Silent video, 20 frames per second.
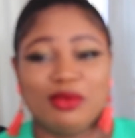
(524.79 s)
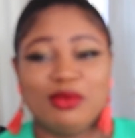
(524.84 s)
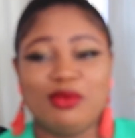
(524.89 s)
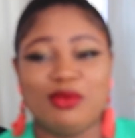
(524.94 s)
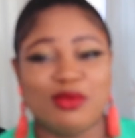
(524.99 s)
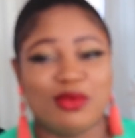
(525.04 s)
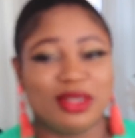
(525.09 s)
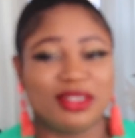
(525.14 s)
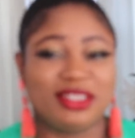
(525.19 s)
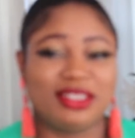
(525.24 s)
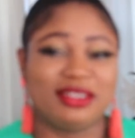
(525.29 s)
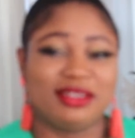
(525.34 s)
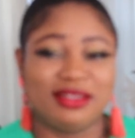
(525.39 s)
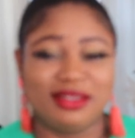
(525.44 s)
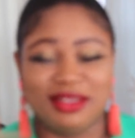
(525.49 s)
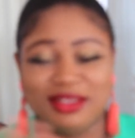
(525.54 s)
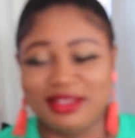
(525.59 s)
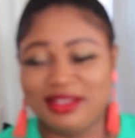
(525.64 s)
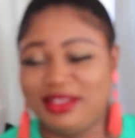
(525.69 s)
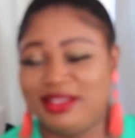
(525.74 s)

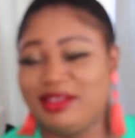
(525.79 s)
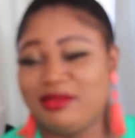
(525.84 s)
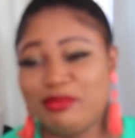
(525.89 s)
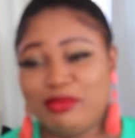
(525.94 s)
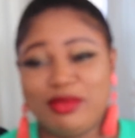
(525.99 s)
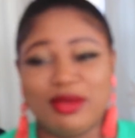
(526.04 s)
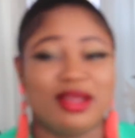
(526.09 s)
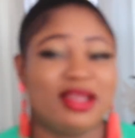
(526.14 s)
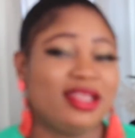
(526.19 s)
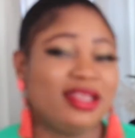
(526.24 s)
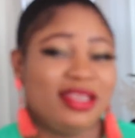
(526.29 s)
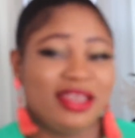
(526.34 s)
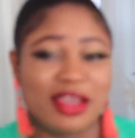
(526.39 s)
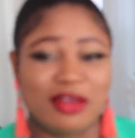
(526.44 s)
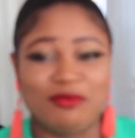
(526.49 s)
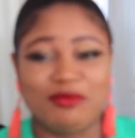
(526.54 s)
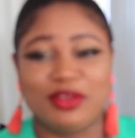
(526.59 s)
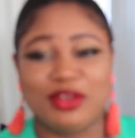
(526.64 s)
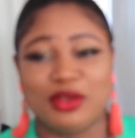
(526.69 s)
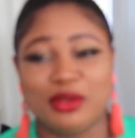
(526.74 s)
watching
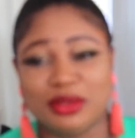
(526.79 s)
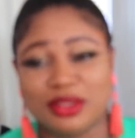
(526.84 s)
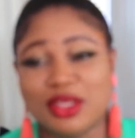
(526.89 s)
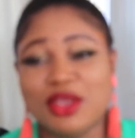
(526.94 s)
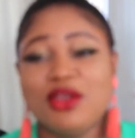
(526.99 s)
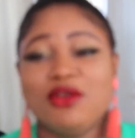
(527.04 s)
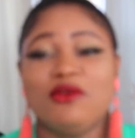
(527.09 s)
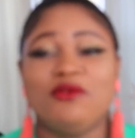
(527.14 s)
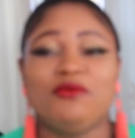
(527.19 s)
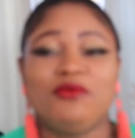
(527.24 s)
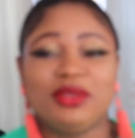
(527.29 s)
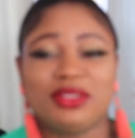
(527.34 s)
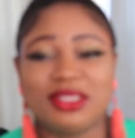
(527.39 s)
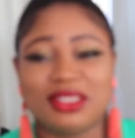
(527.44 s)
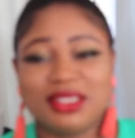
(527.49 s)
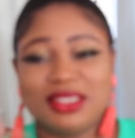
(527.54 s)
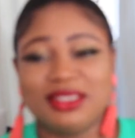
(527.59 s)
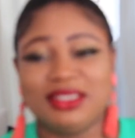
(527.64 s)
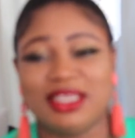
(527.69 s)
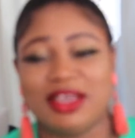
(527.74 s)
their videos,
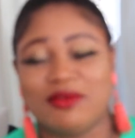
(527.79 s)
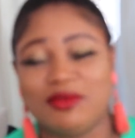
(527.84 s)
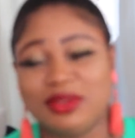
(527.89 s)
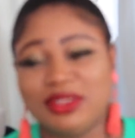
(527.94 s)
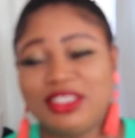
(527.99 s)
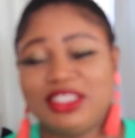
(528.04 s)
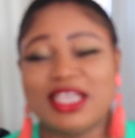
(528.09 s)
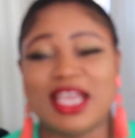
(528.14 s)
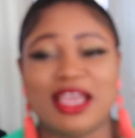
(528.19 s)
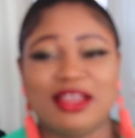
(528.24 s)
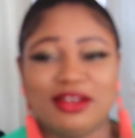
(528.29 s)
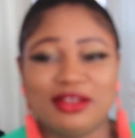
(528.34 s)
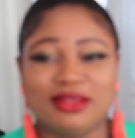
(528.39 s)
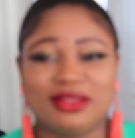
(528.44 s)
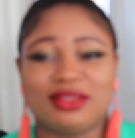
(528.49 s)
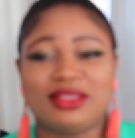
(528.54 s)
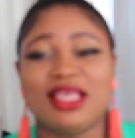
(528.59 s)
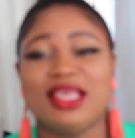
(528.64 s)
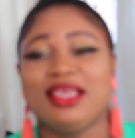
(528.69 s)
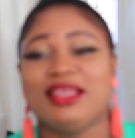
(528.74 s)
visiting their
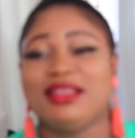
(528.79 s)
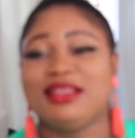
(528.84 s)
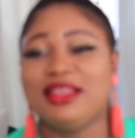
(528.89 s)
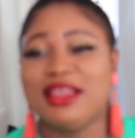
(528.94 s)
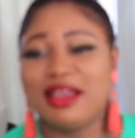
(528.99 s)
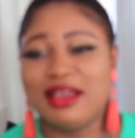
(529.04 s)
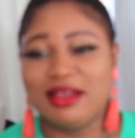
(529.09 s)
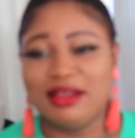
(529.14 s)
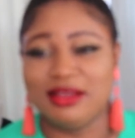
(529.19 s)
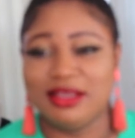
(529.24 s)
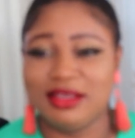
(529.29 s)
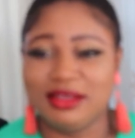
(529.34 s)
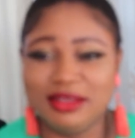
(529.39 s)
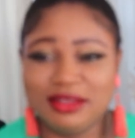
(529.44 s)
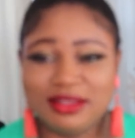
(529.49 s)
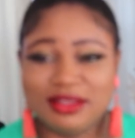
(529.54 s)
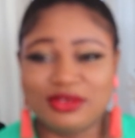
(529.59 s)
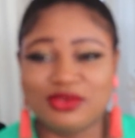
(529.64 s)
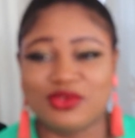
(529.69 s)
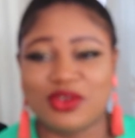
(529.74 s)
channels, their
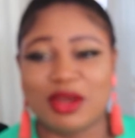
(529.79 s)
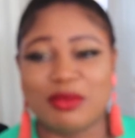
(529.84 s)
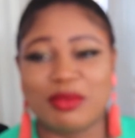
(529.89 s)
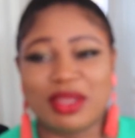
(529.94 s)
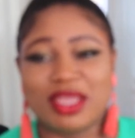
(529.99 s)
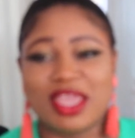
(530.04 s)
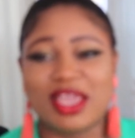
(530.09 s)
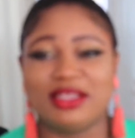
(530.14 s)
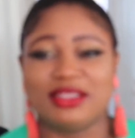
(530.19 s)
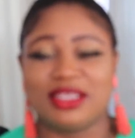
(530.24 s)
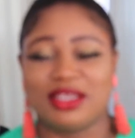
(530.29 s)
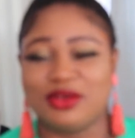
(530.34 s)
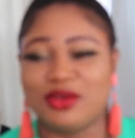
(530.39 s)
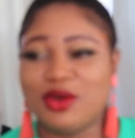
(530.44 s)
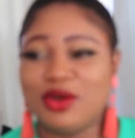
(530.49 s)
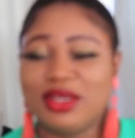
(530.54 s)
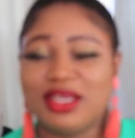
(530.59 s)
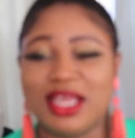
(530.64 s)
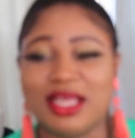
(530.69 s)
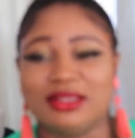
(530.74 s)
Instagram accounts and
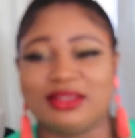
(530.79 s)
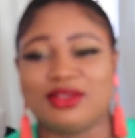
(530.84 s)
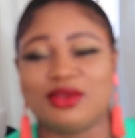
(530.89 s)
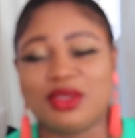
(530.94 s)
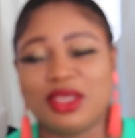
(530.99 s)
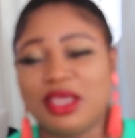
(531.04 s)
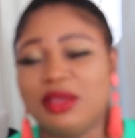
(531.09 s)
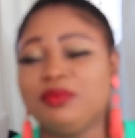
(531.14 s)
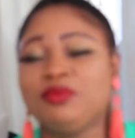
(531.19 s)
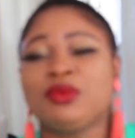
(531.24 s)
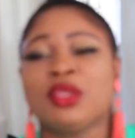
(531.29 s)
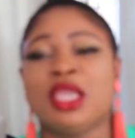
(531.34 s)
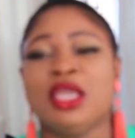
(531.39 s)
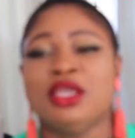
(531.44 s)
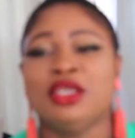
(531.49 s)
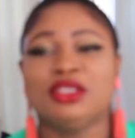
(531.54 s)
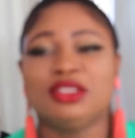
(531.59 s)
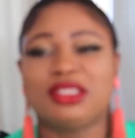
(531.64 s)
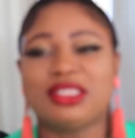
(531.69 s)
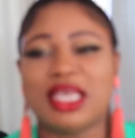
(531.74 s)
all that. Okay,
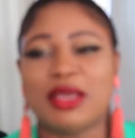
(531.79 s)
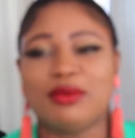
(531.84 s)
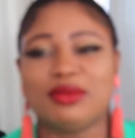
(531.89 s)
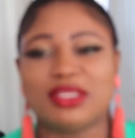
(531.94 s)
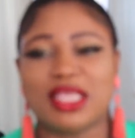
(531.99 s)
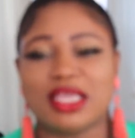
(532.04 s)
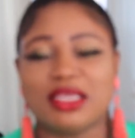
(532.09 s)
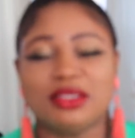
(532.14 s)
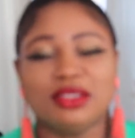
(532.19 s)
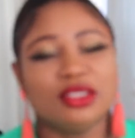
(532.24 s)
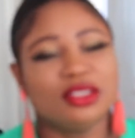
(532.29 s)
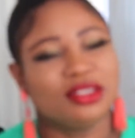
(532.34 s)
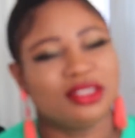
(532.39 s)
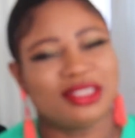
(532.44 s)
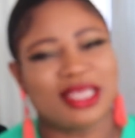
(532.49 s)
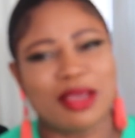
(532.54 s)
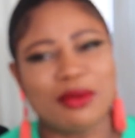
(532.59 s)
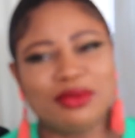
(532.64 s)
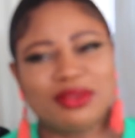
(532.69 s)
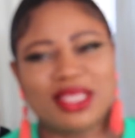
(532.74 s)
so I was like,
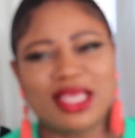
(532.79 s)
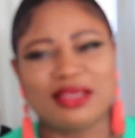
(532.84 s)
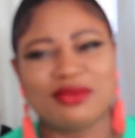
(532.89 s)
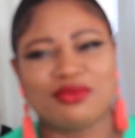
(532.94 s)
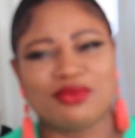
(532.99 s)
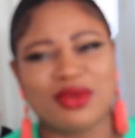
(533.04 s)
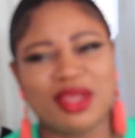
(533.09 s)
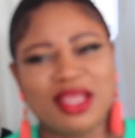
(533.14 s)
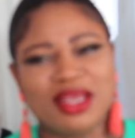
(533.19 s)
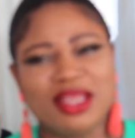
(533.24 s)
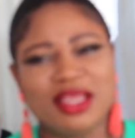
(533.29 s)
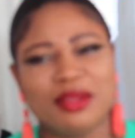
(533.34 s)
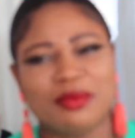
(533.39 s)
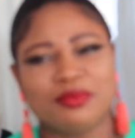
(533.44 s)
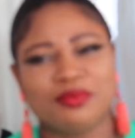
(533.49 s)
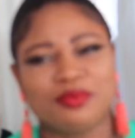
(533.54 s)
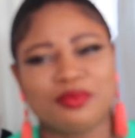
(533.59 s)
so I was like, really?